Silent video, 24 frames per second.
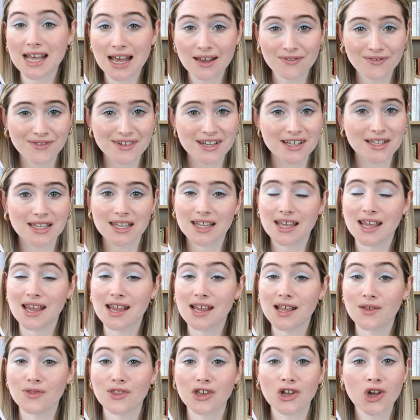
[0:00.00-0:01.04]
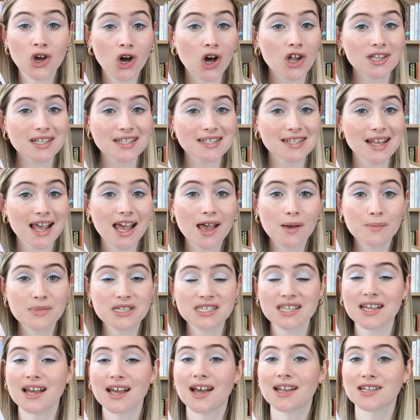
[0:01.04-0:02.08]
definitely the
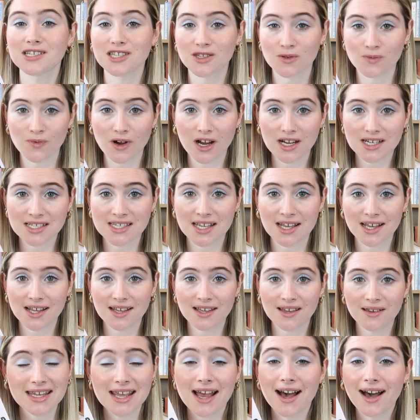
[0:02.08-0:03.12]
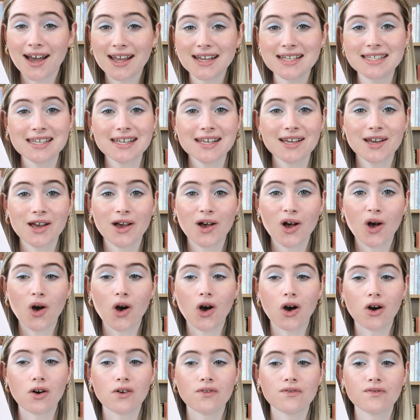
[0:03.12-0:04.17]
concept and the writing. The idea
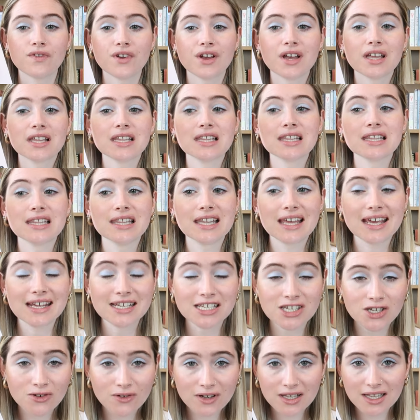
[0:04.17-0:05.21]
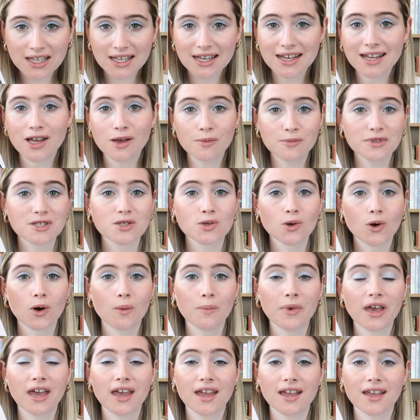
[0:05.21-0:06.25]
of literally
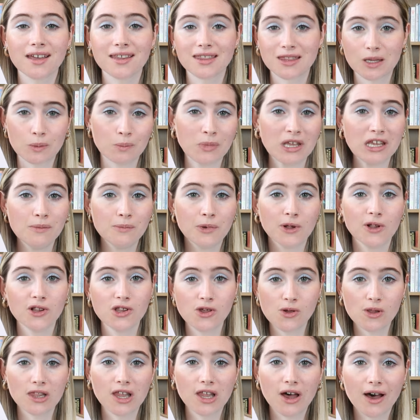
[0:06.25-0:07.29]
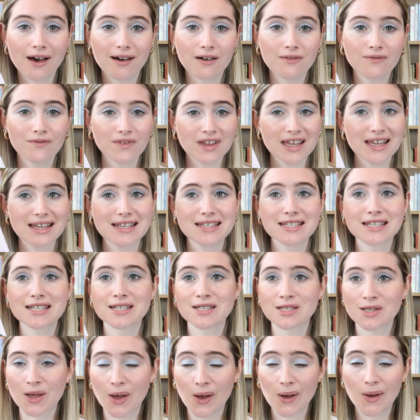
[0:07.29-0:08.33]
absorbing the people you love is
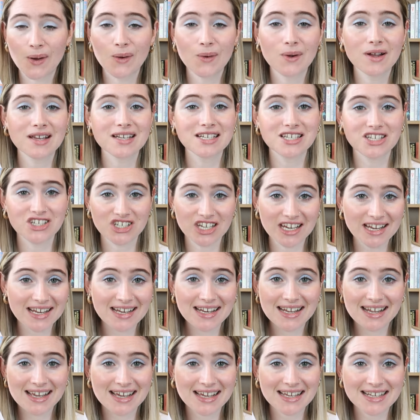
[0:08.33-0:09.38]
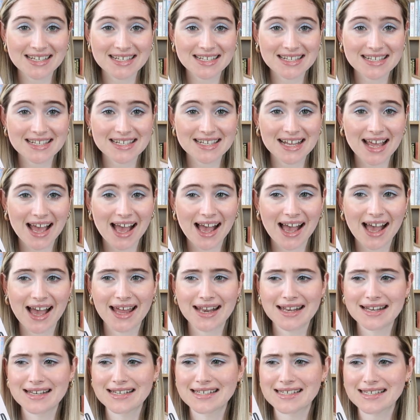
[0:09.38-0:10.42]
so genius,
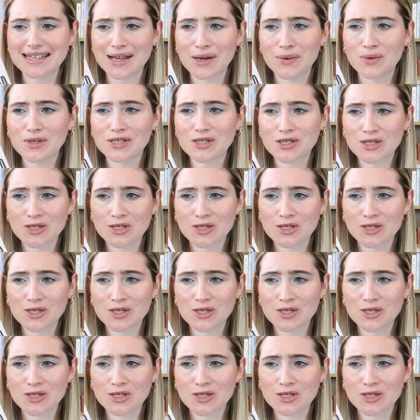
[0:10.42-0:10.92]
and it was